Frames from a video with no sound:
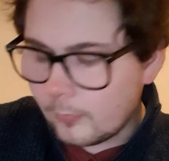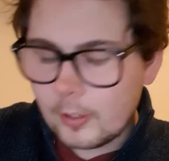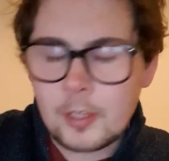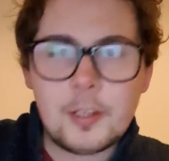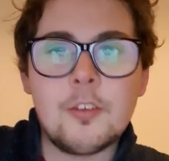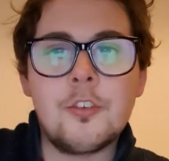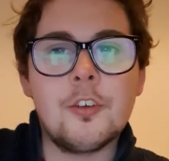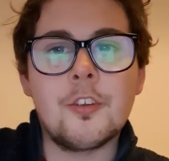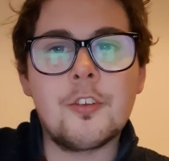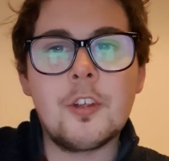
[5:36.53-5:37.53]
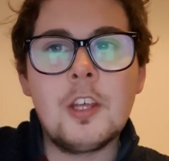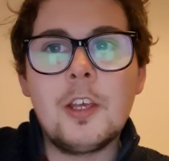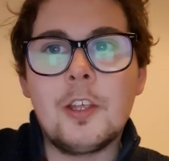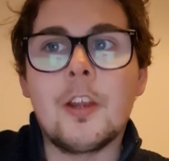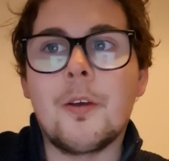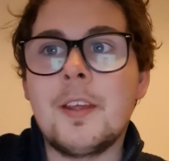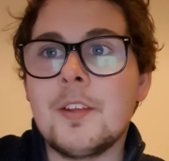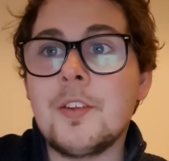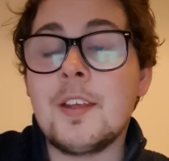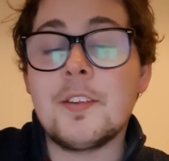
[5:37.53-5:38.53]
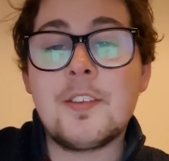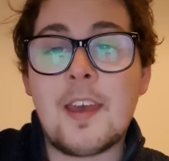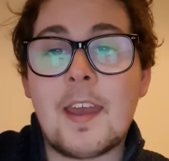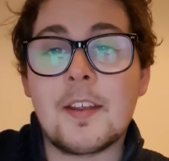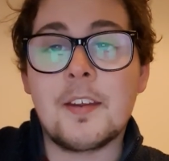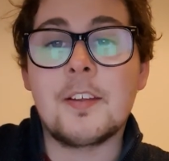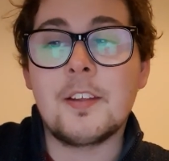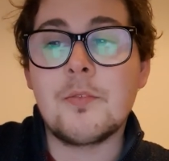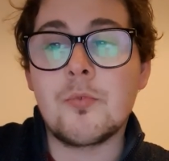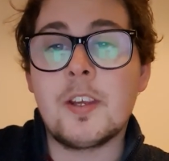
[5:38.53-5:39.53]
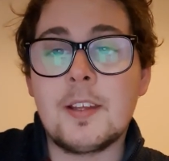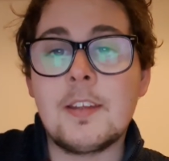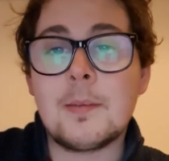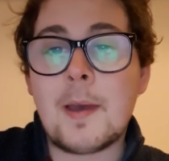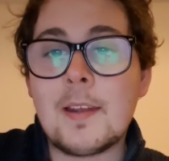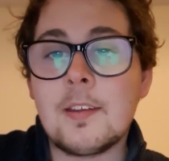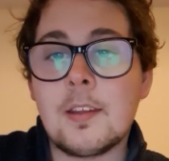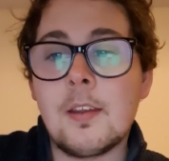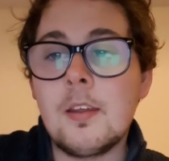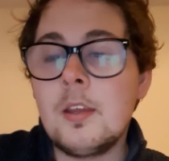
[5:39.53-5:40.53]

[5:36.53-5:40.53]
it's just it's technically really demanding,